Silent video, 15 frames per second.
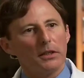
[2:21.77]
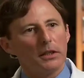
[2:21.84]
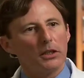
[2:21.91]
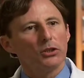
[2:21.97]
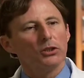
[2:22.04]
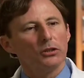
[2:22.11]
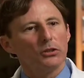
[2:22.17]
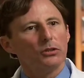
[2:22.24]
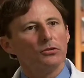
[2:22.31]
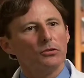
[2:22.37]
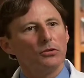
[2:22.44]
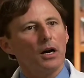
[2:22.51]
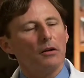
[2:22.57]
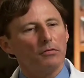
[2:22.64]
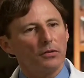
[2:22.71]
a denture
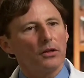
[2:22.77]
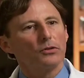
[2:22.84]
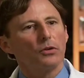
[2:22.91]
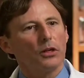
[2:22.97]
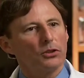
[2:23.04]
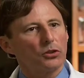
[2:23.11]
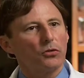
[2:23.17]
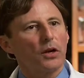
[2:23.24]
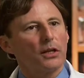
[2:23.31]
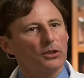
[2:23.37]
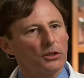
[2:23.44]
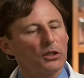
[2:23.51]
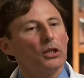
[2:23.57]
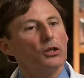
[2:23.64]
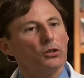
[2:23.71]
to a fixed
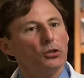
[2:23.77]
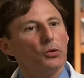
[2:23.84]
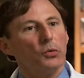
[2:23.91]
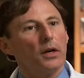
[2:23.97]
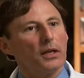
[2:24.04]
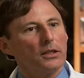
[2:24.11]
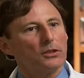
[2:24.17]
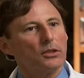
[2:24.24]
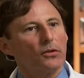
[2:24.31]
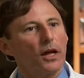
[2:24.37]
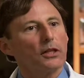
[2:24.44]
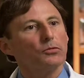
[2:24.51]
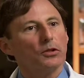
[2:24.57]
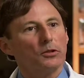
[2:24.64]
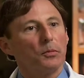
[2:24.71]
restoration in 2 weeks. So
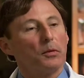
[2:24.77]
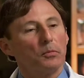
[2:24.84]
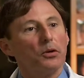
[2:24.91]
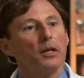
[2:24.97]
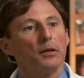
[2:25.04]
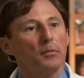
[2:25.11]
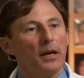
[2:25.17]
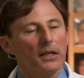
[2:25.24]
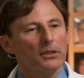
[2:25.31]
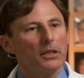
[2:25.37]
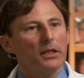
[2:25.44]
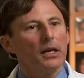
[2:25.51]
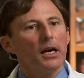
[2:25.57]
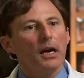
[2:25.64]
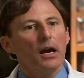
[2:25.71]
that's what's been pretty amazing.